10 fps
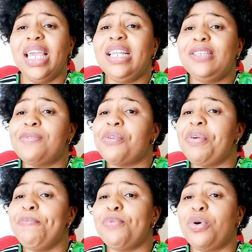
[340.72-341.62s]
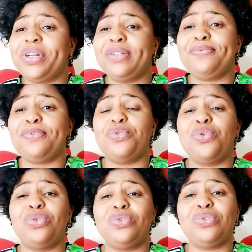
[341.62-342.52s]
it is very important
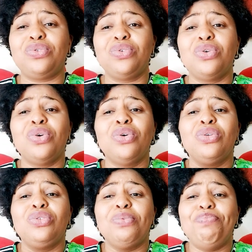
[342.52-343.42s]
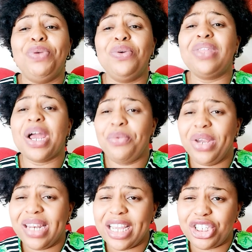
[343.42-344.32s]
for us to build that
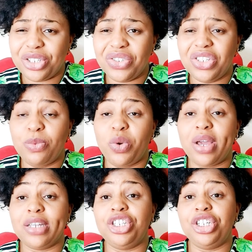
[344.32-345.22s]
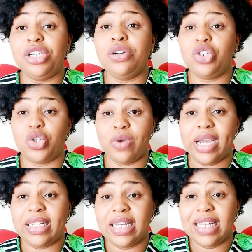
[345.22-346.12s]
relationship with our
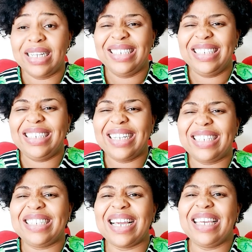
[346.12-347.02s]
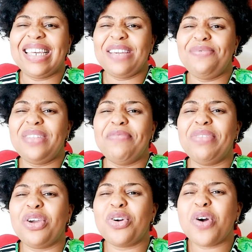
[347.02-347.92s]
children that can give
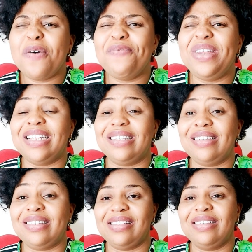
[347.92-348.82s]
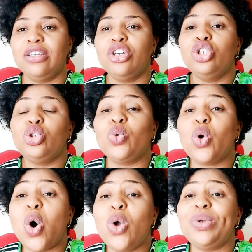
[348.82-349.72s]
them the confidence to
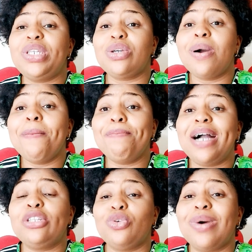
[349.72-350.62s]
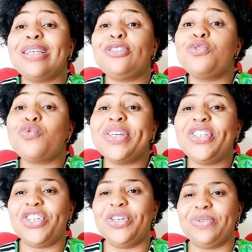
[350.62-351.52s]
always come back to ask
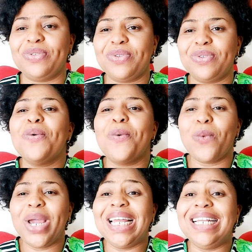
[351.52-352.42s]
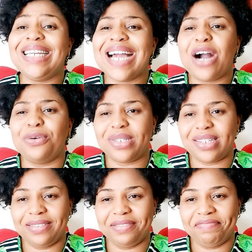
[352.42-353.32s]
questions when in doubt.